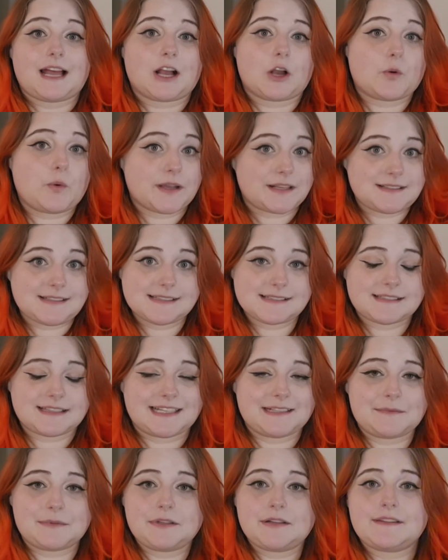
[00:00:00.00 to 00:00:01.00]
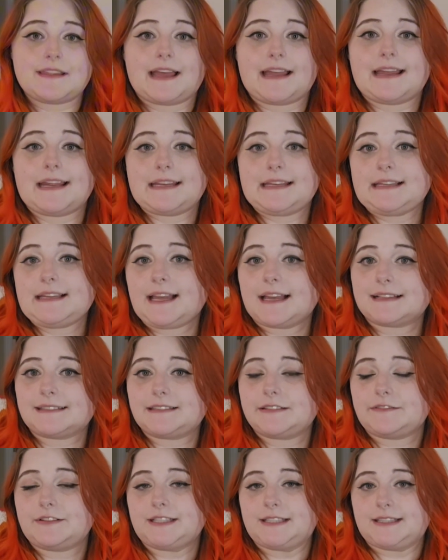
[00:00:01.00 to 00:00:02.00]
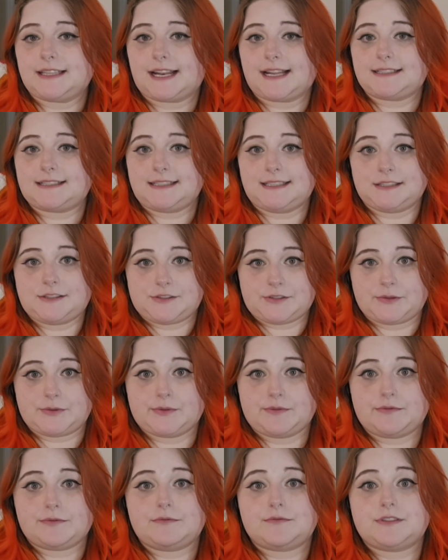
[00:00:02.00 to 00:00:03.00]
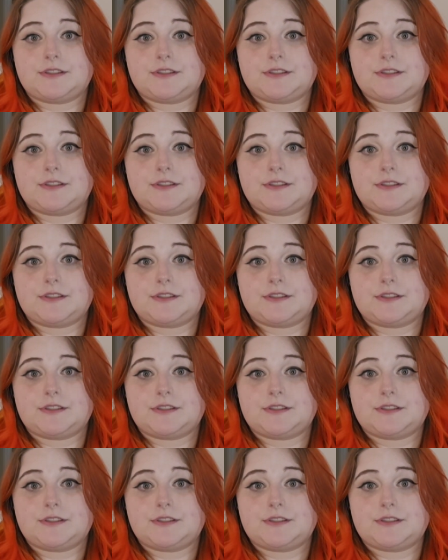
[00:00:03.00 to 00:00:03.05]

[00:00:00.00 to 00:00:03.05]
A quick disclaimer that any activity that I teach you